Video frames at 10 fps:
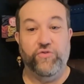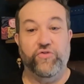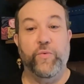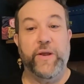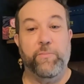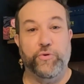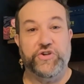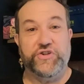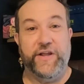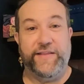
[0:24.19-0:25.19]
So we
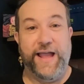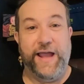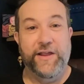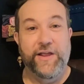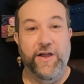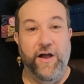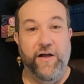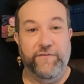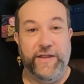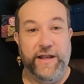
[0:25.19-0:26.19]
appreciate that,
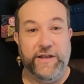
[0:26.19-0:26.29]
of getting